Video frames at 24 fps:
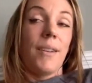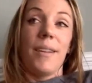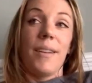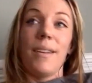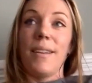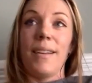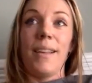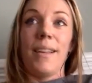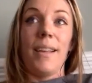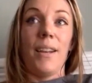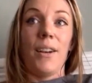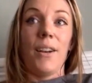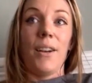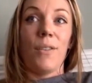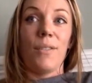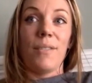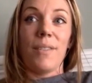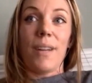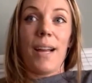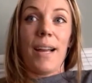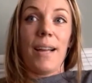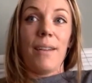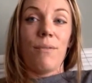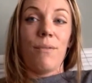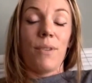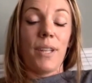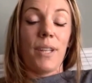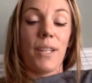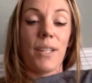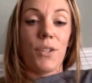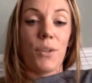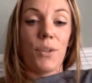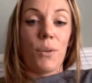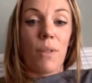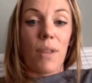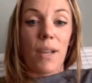I really
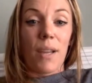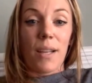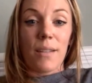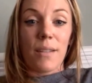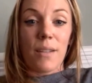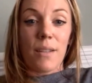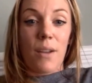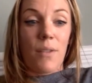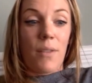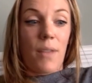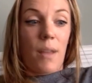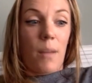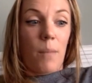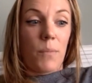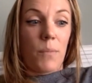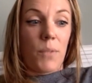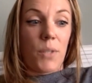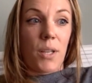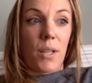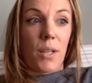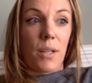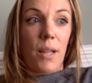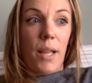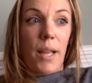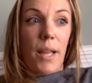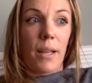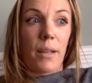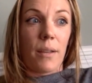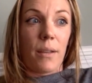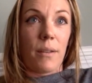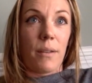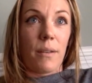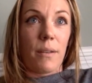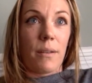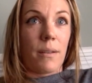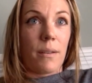do think it's on them to
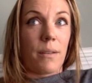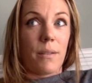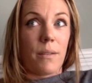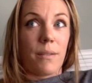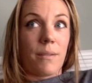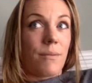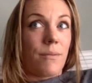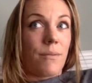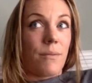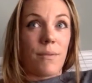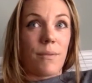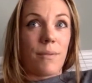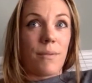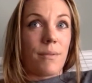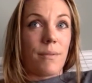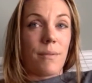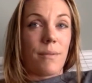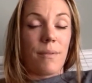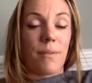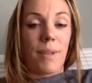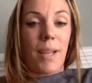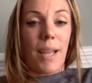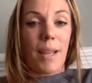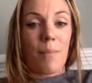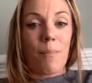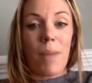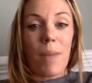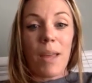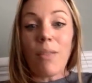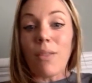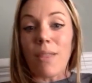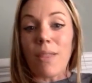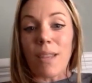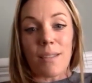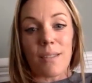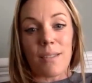admit
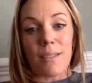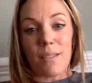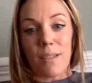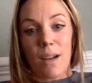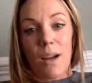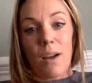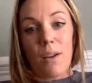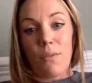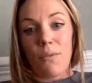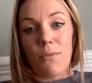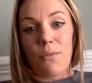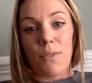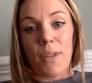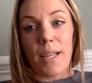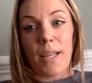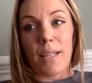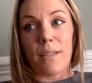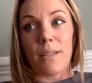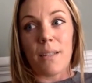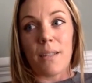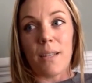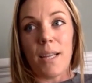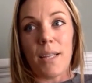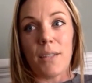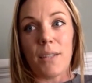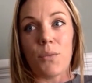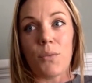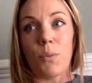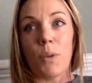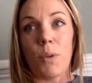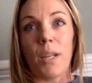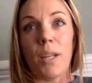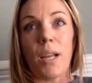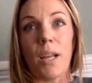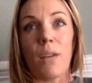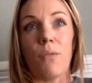this stuff. It's
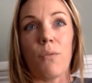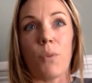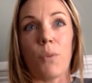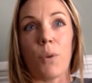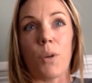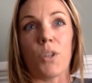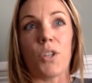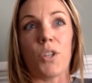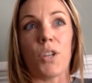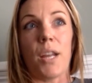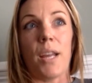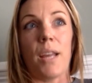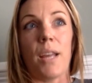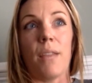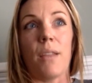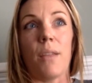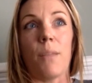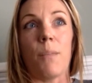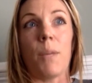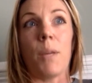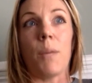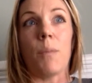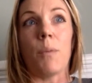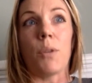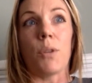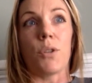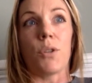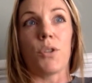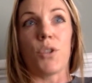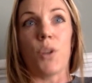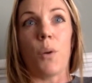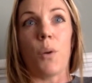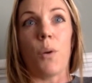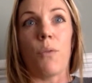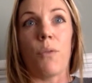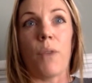really unfortunate that people are
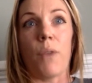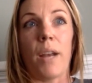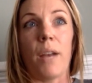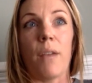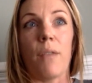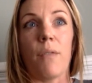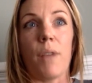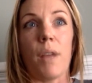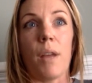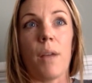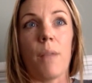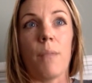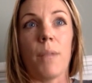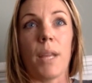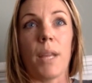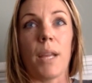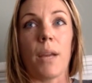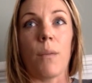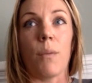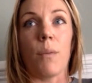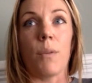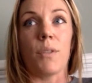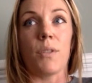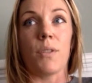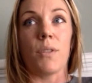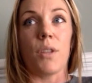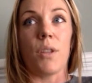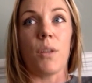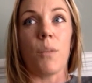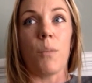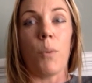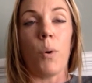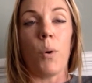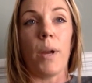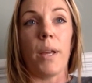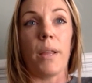so afraid of him. Like, it was to the
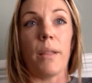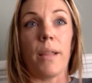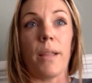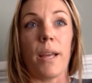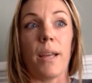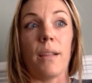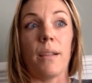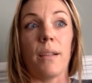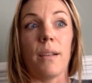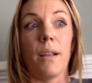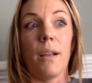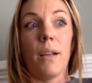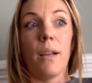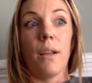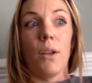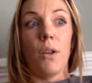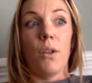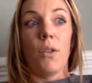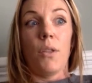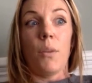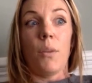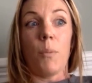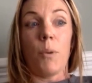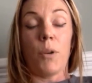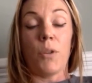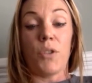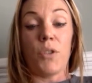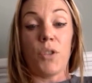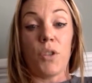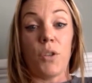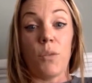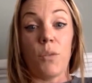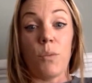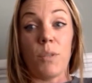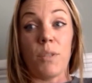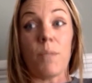point that the person
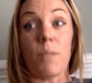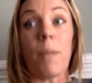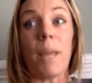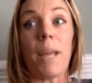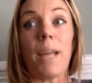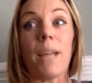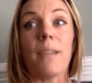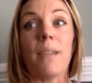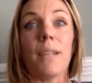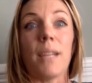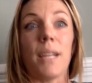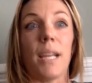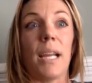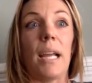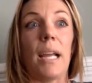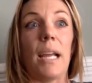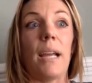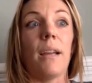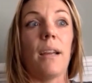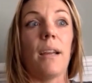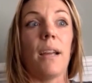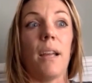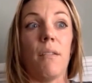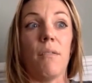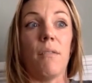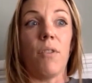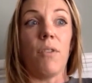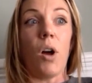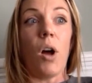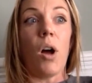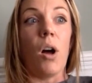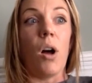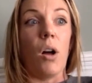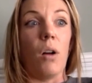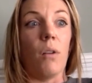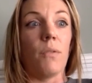who was mainly
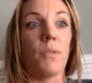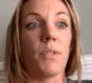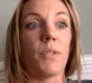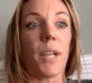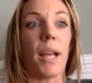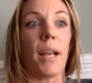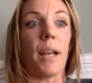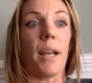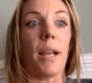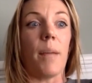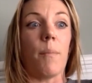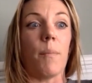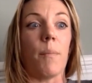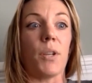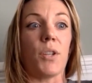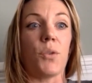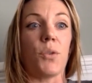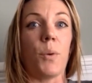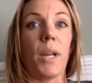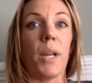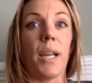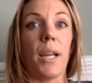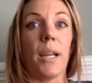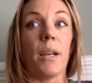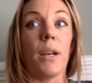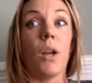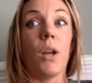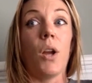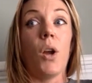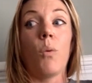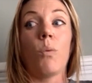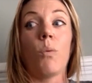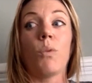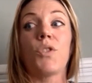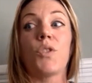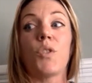involved and in between
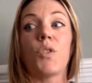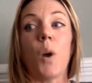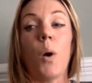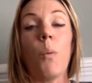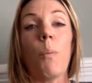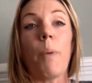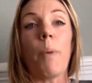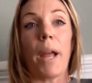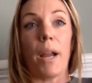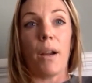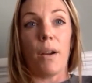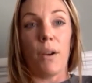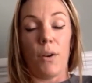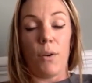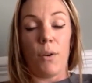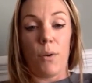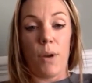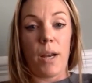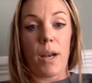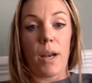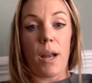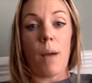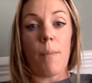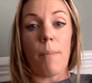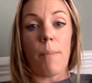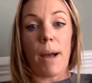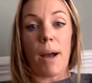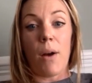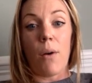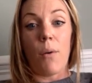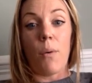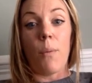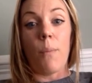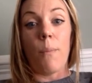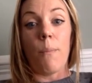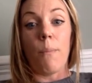was so paranoid
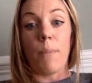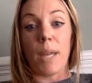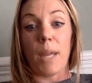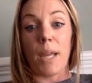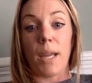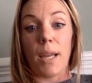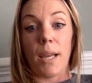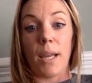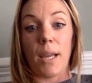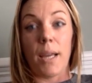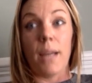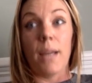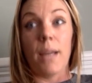about me